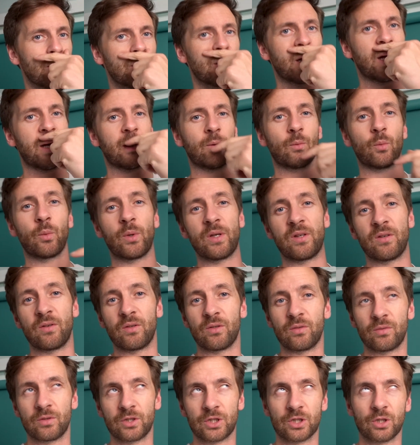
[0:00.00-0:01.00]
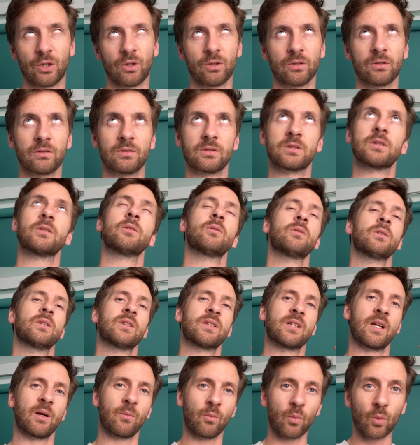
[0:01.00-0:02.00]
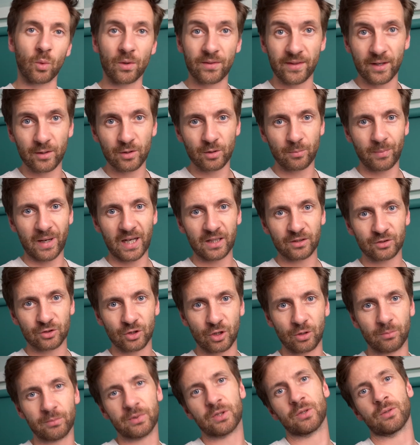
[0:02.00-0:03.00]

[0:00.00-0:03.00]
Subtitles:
We shot some without the backdrop,